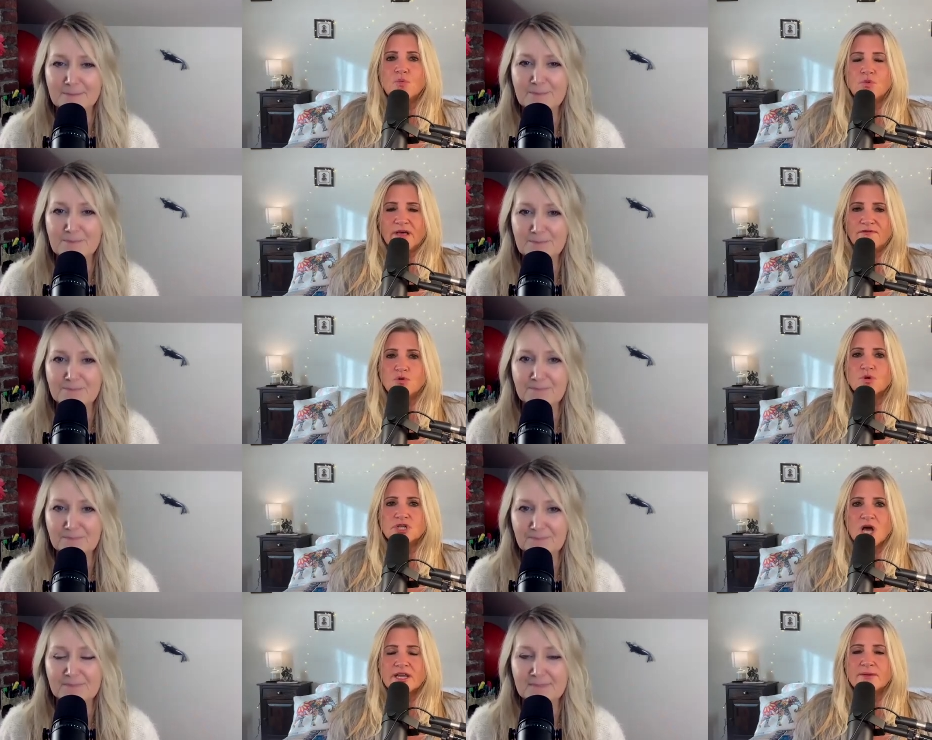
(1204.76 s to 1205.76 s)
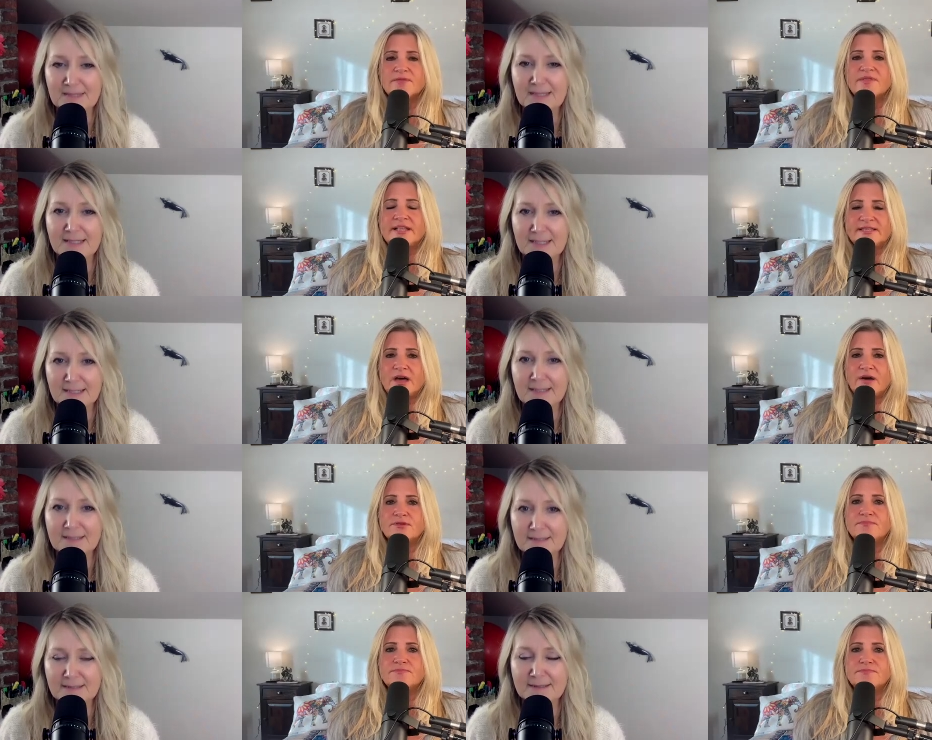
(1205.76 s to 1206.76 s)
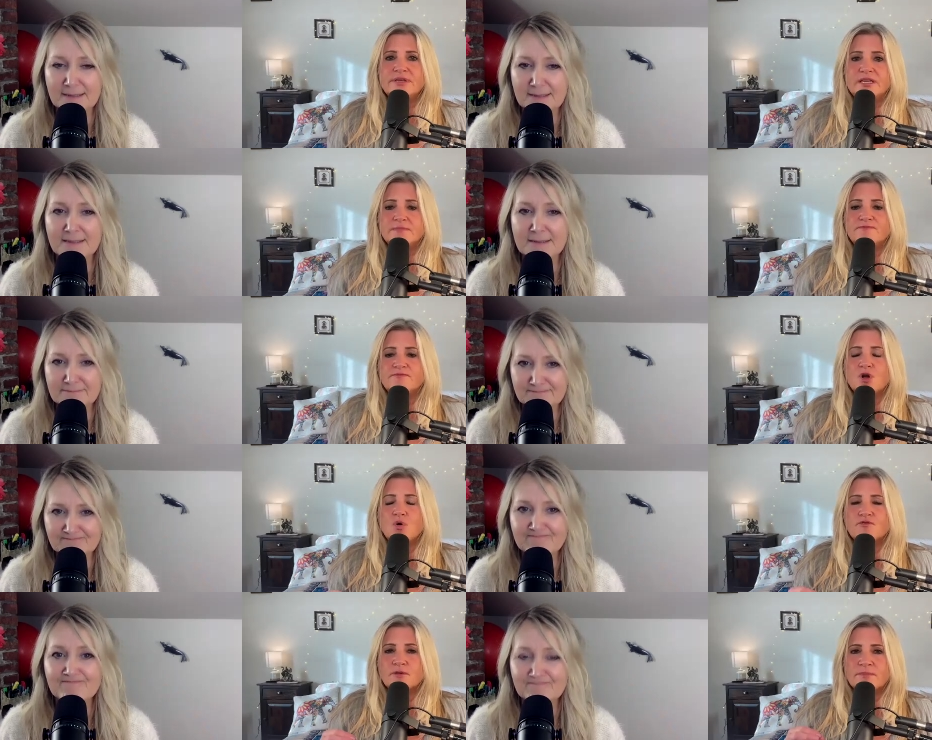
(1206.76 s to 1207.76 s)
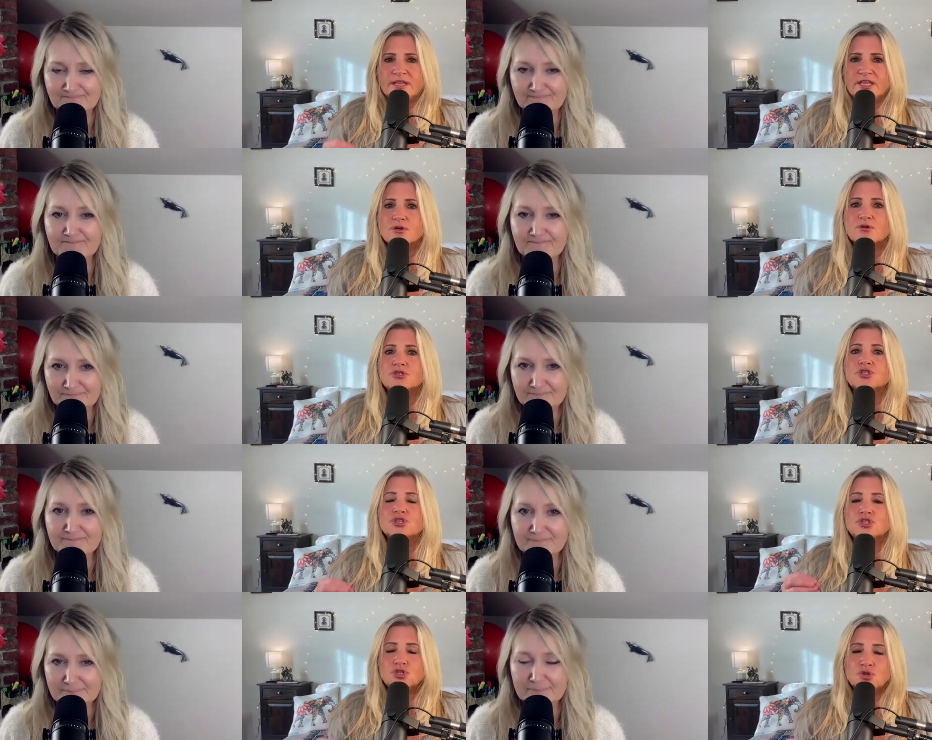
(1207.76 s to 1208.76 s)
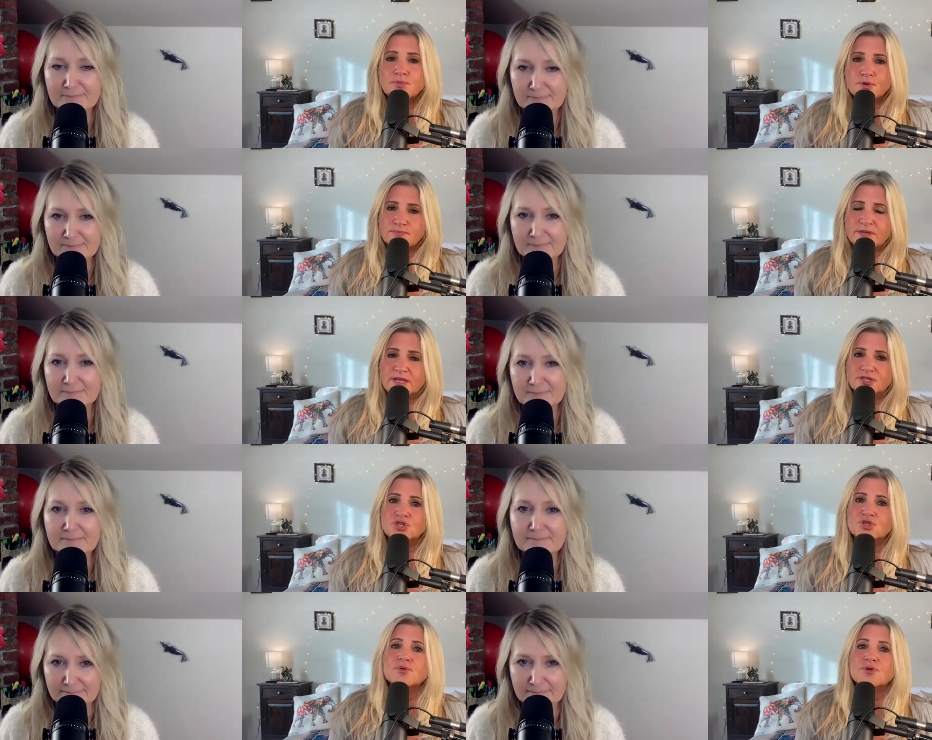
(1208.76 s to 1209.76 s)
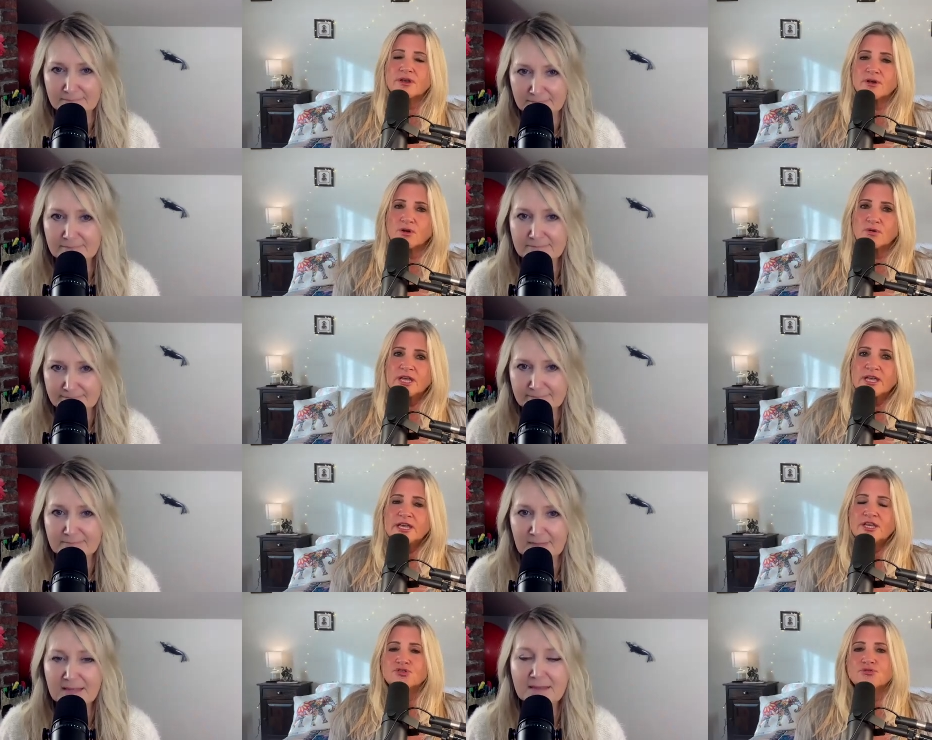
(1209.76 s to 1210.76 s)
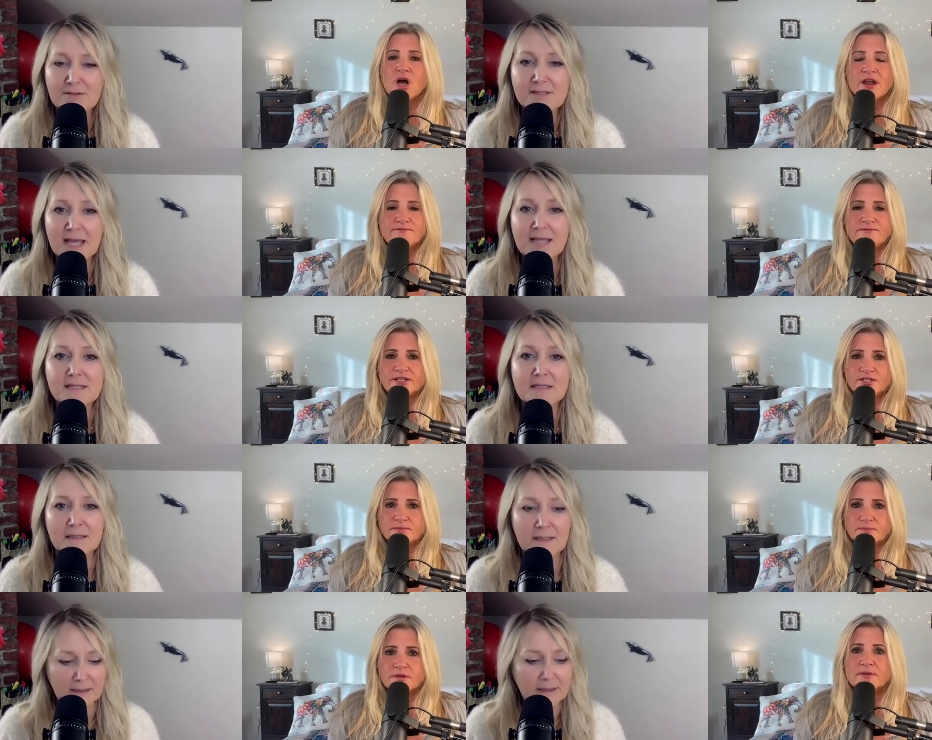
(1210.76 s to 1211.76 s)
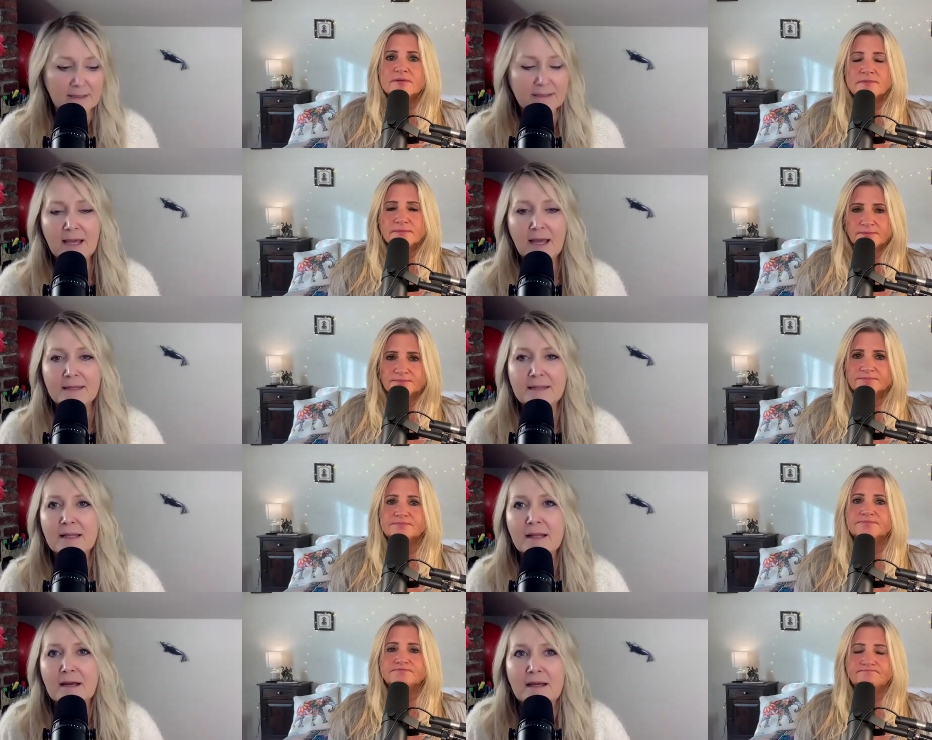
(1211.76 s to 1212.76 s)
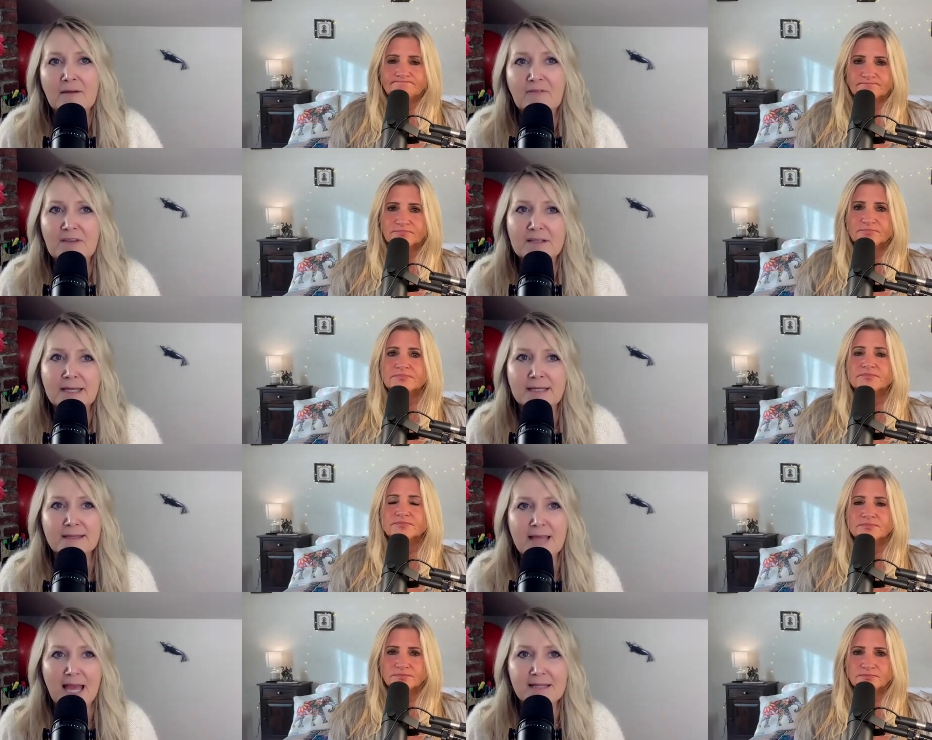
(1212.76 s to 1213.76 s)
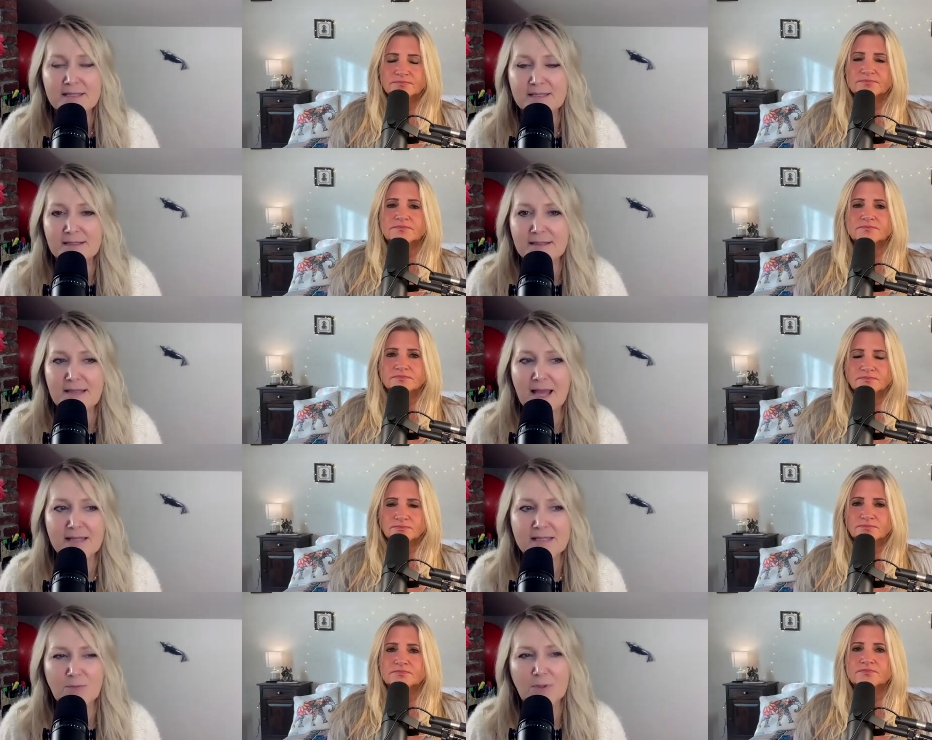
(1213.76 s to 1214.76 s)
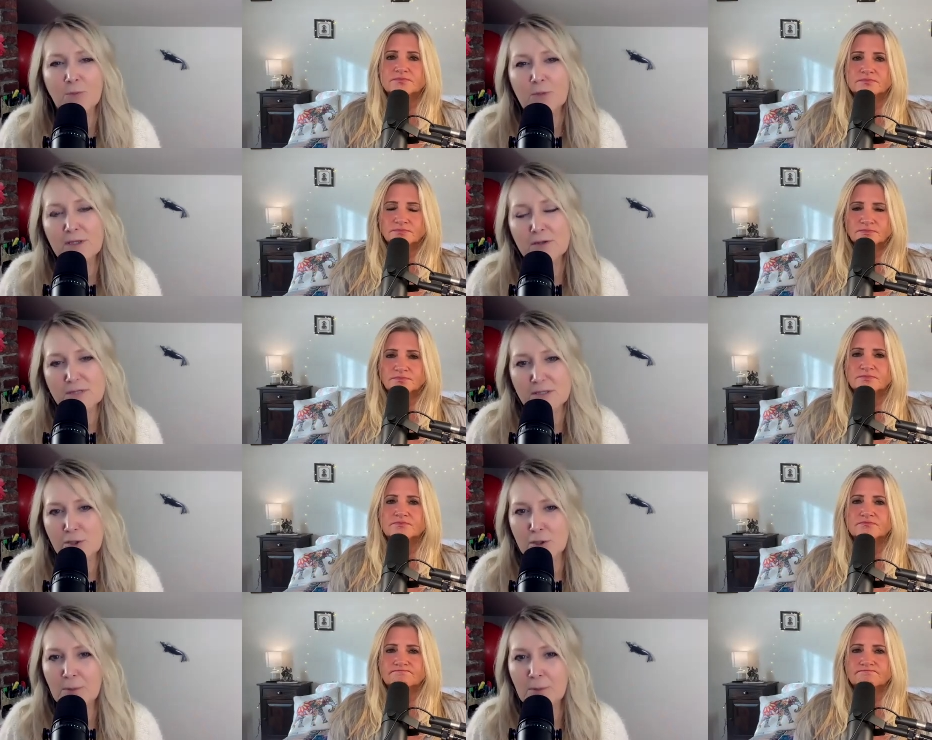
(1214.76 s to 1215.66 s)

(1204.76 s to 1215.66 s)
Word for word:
Speaker 1: level we're talking about. That's how to be go from a hero to the super being a superhero
Speaker 2: is you're and not that, a victim. Yeah, and I, I feel like that's that's when we use the term